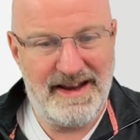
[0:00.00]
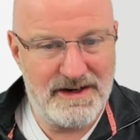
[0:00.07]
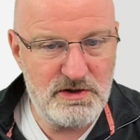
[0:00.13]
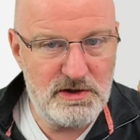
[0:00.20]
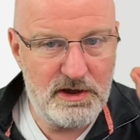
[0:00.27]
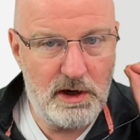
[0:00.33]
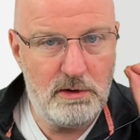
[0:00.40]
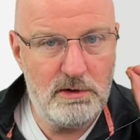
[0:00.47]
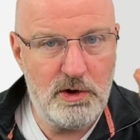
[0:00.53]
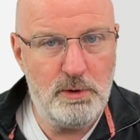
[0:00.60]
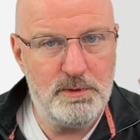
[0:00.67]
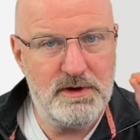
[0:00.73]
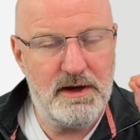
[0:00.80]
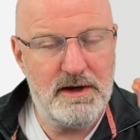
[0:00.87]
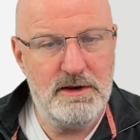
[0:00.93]
actually only
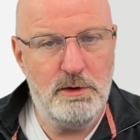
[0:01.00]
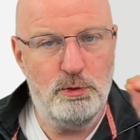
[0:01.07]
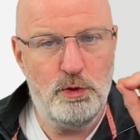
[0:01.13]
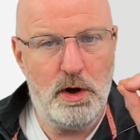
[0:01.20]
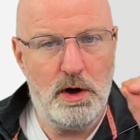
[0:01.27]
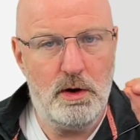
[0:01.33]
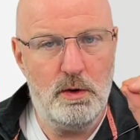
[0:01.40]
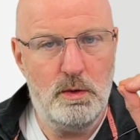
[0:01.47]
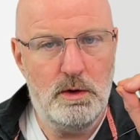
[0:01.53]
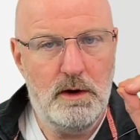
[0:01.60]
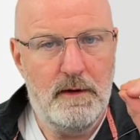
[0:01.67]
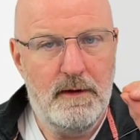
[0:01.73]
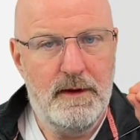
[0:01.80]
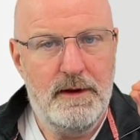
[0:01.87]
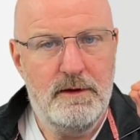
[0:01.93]
update the
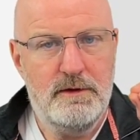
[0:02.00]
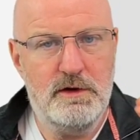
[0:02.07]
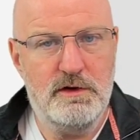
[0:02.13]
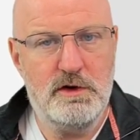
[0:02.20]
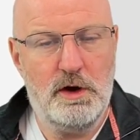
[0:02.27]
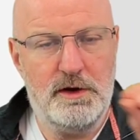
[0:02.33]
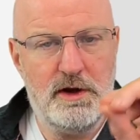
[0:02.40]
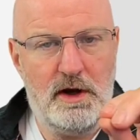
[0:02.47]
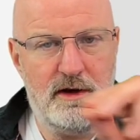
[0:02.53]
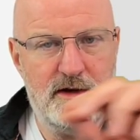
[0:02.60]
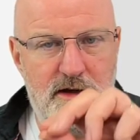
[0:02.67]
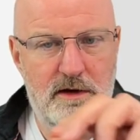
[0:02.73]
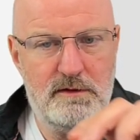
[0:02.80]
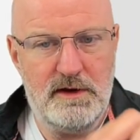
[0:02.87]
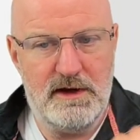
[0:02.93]
row that's got the
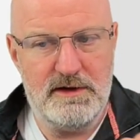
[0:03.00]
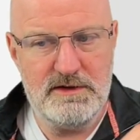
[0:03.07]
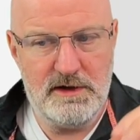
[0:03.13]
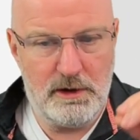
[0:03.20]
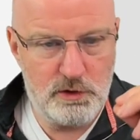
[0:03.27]
ID of this.